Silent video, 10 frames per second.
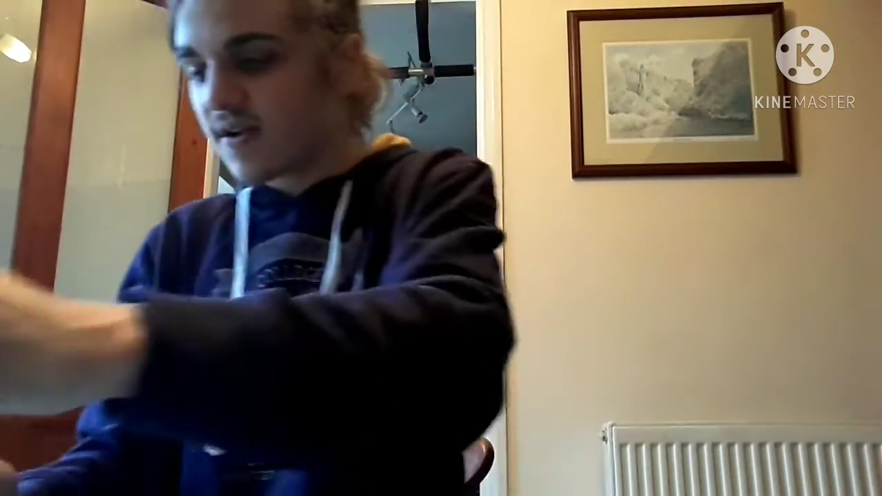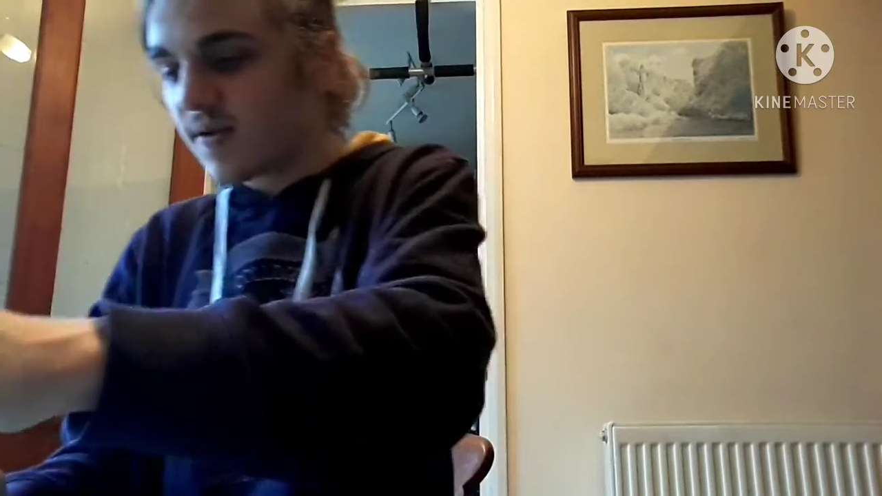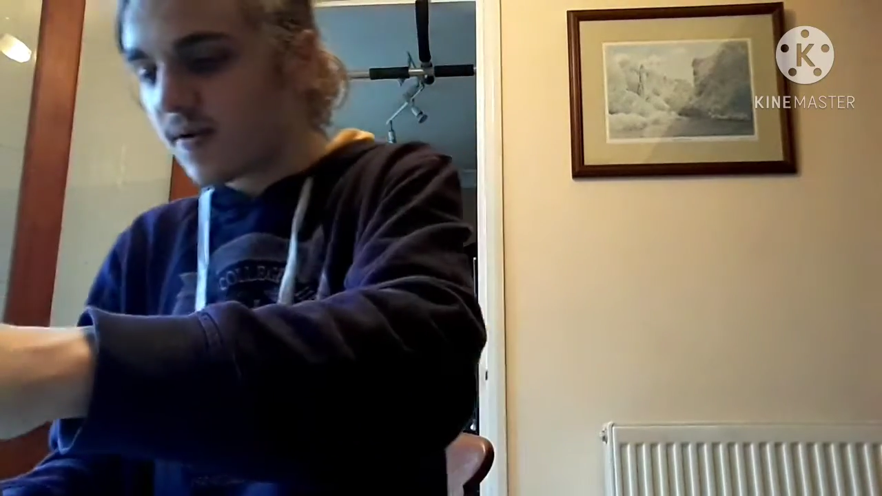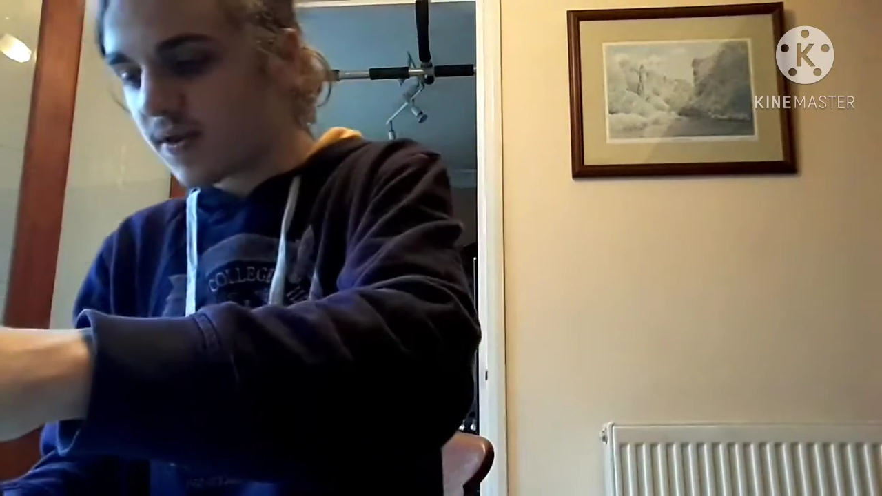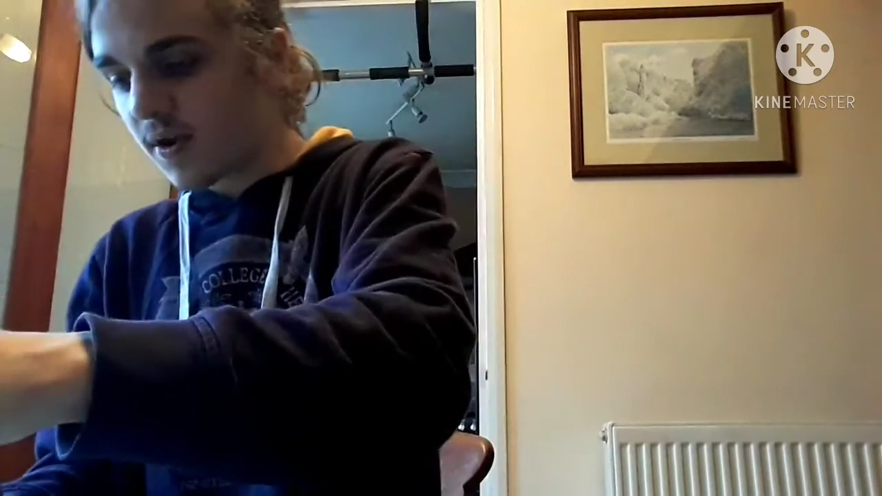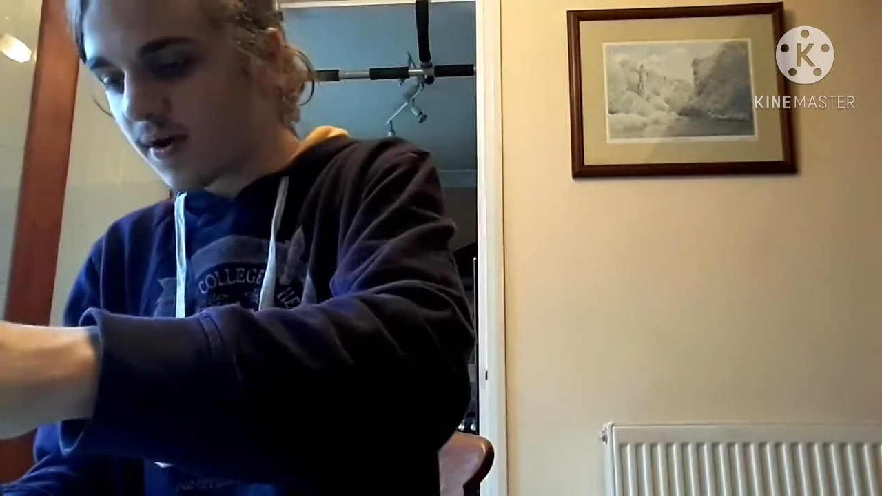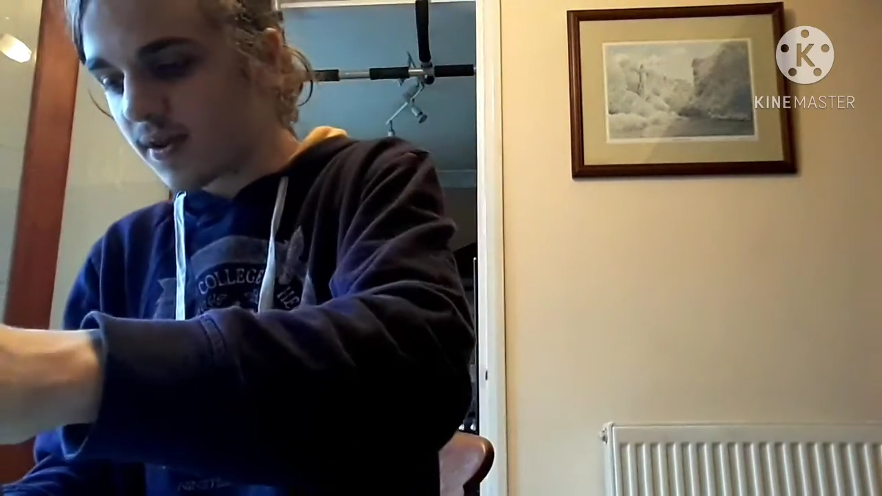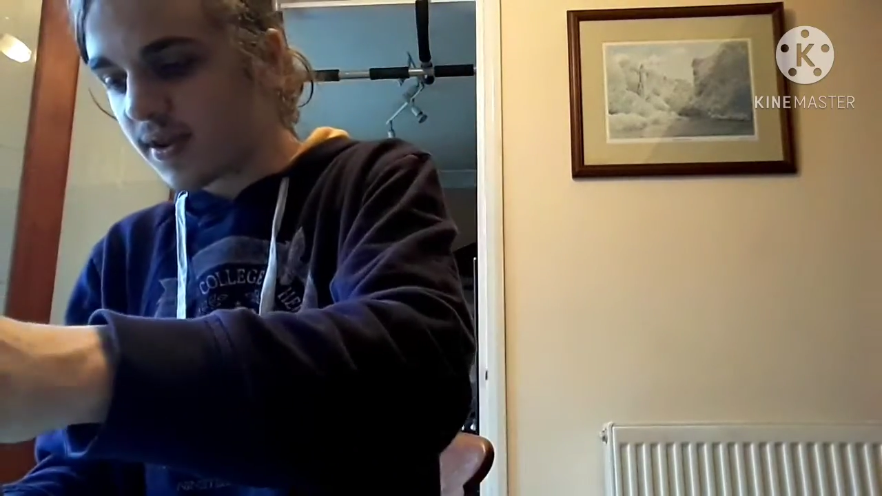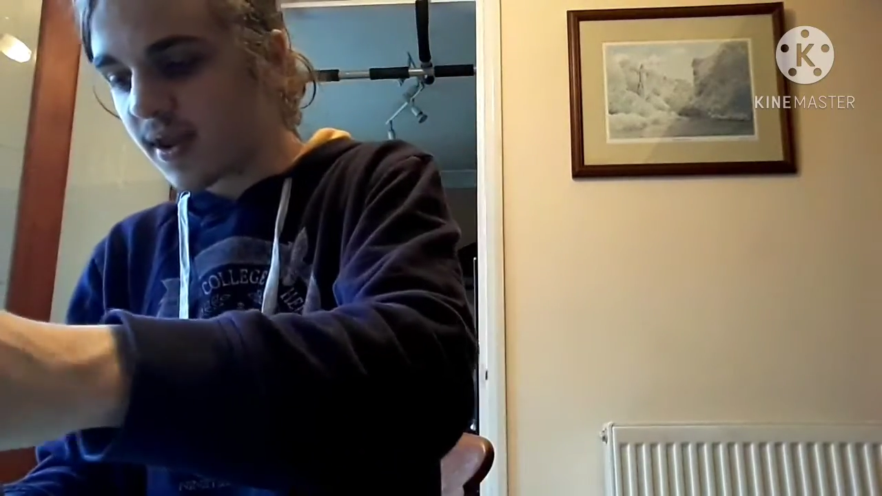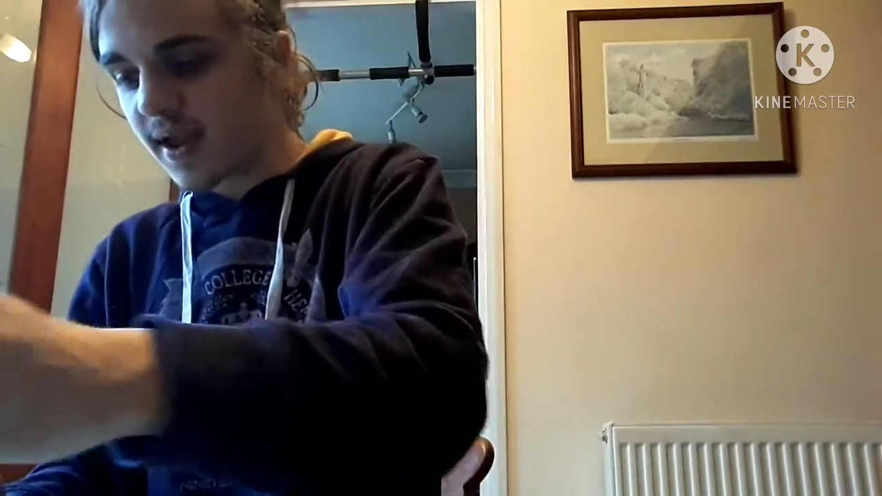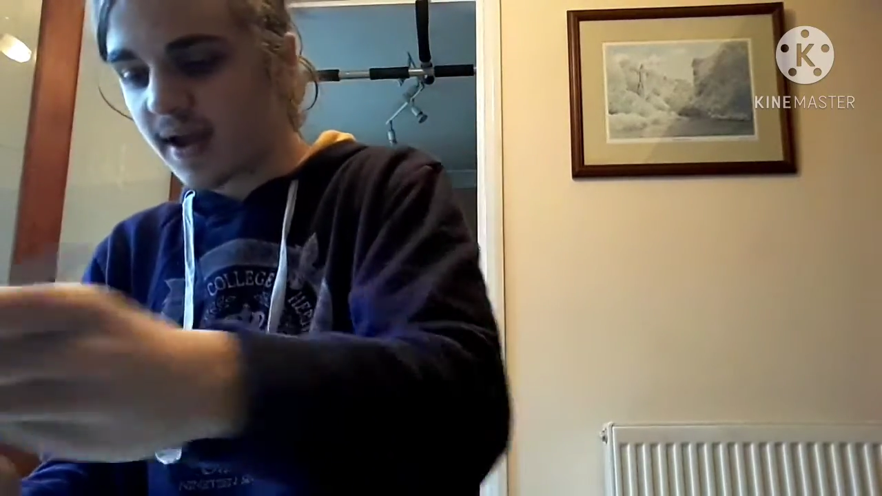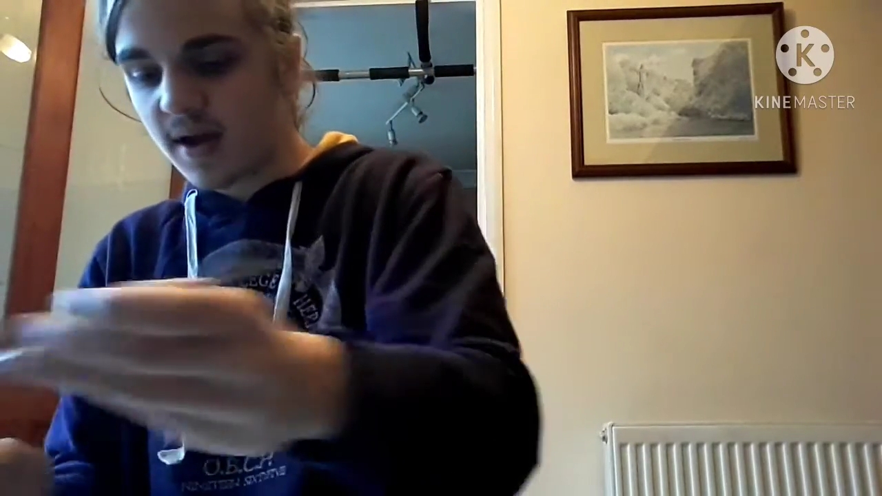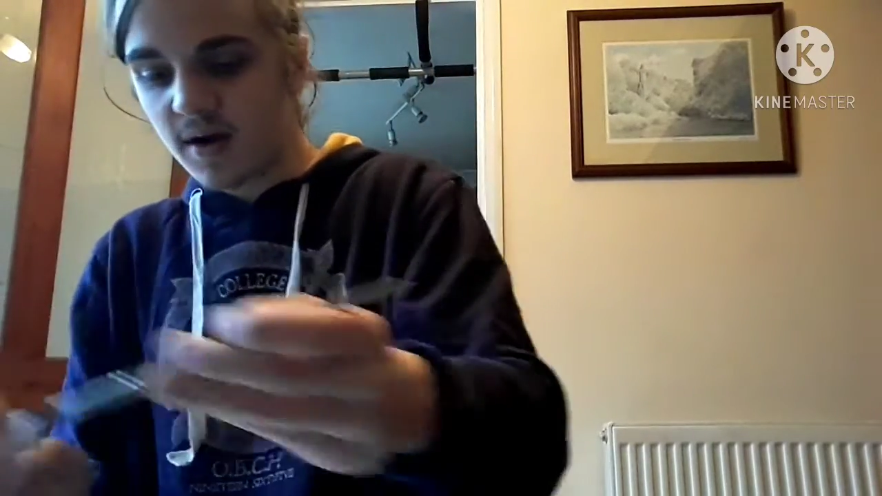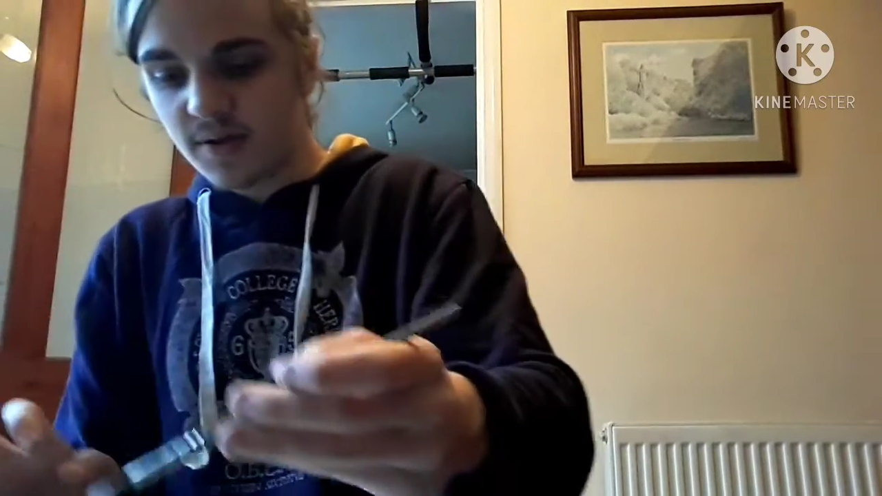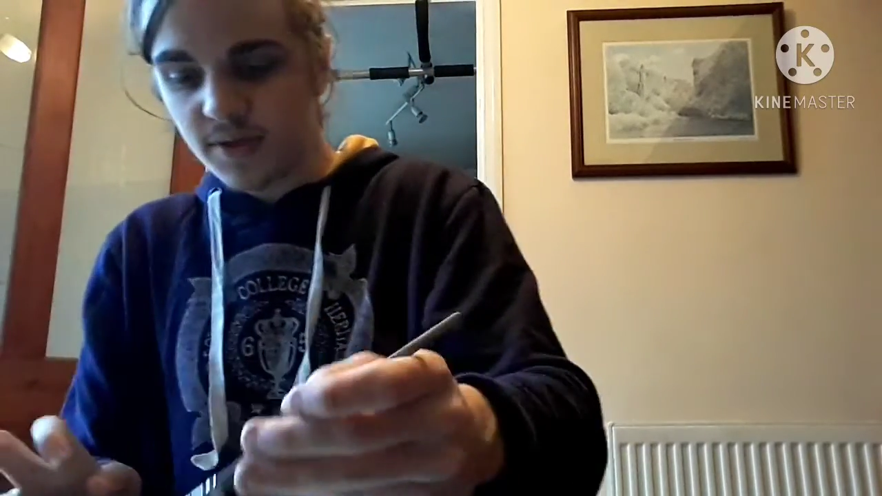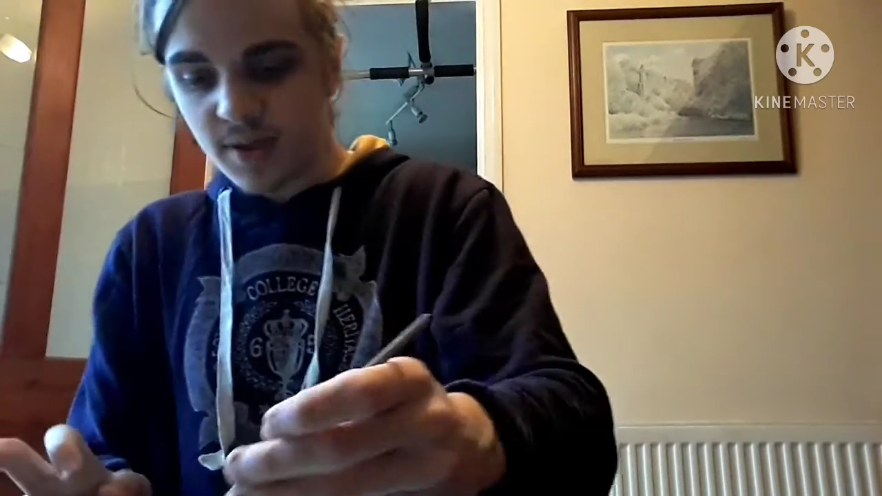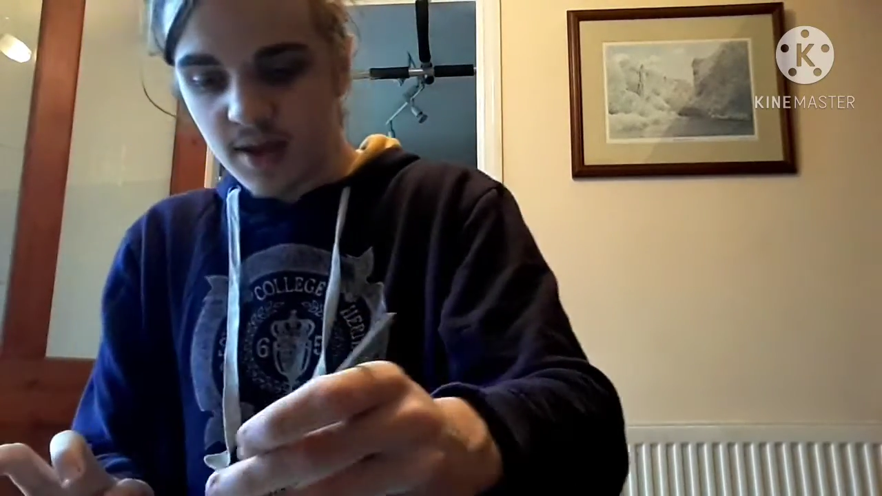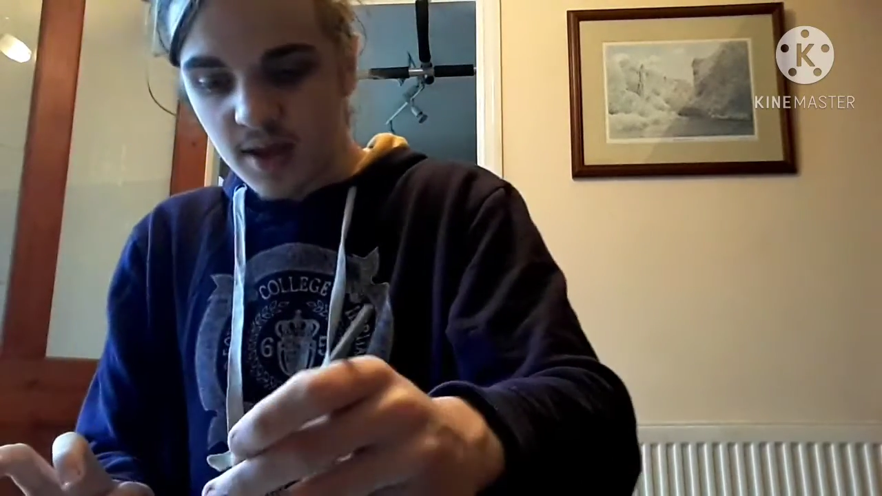you can start sticking on